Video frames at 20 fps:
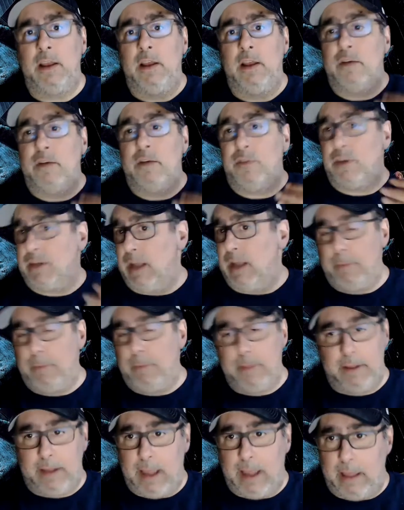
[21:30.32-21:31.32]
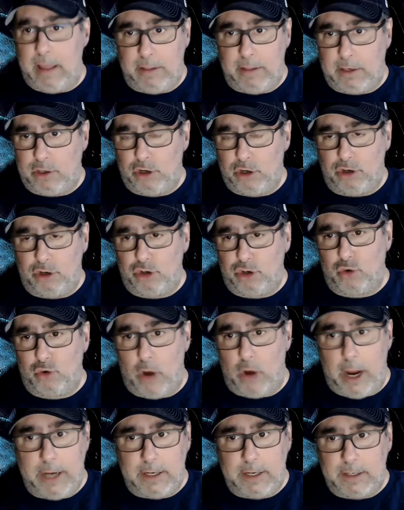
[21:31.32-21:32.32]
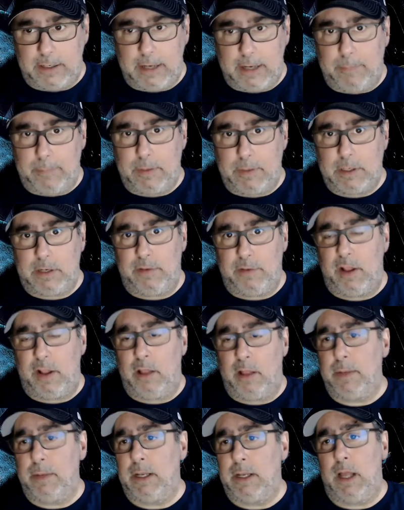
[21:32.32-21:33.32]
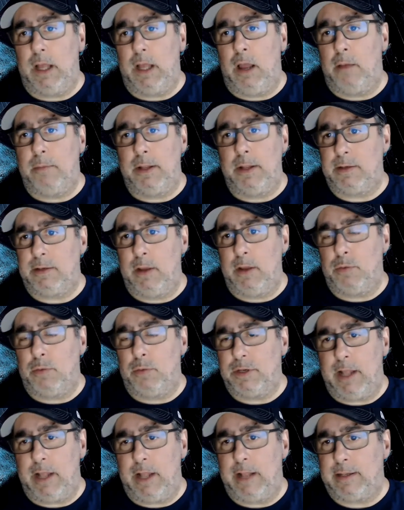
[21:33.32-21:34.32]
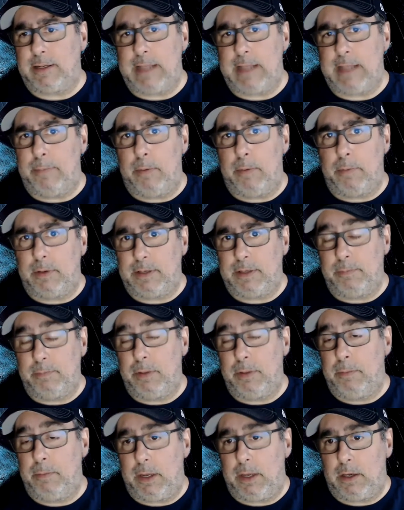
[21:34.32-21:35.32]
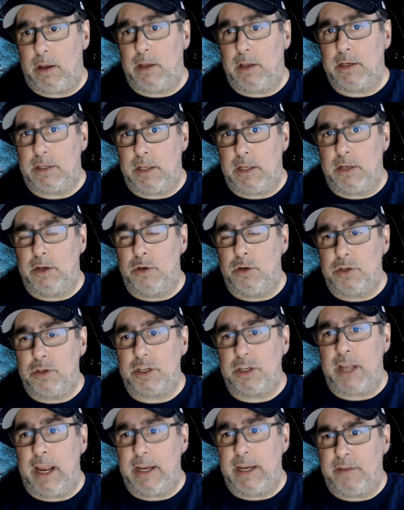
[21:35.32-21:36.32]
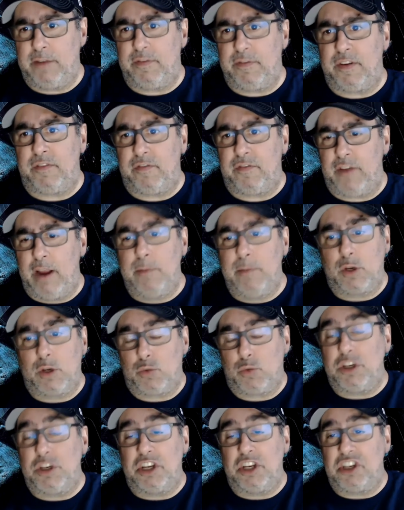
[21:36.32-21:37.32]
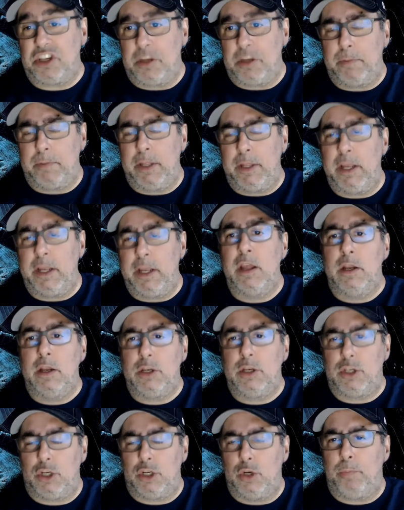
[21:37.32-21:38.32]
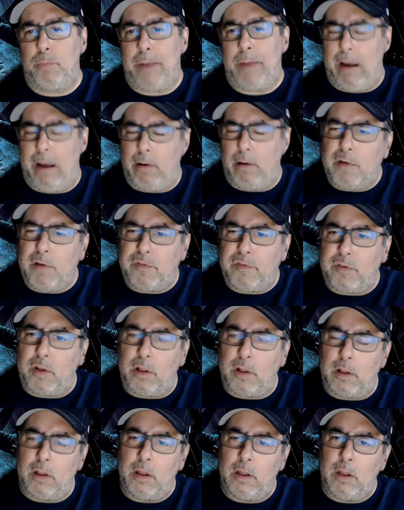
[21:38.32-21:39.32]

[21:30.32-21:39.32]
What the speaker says: for example, the Catholic Church tried to stop this development. It was not stoppable simply because the new scientific framework were just simply too powerful